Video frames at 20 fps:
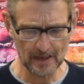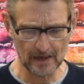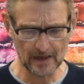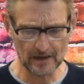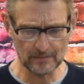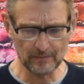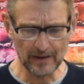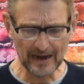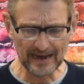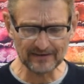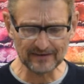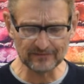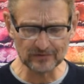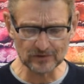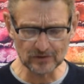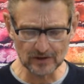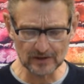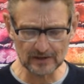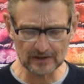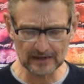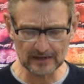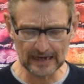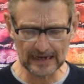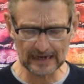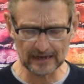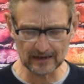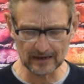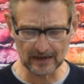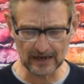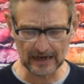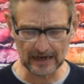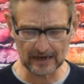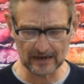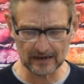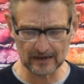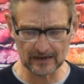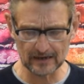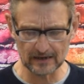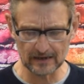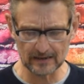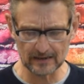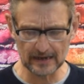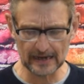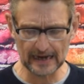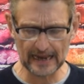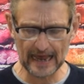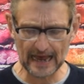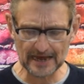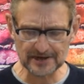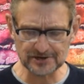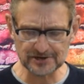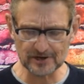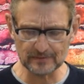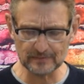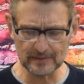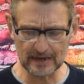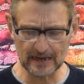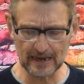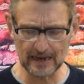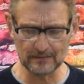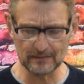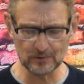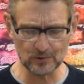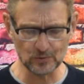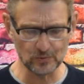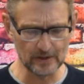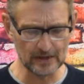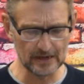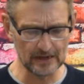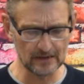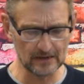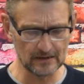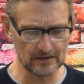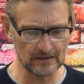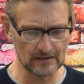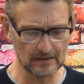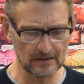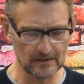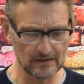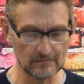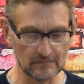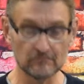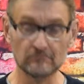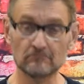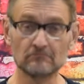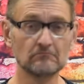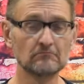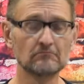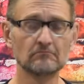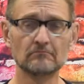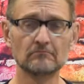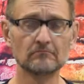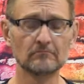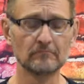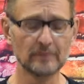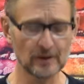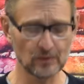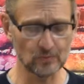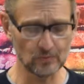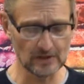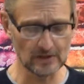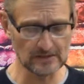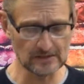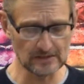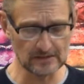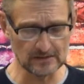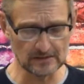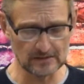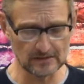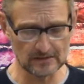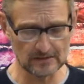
It might have looked like luck that Esther became queen, but it wasn't.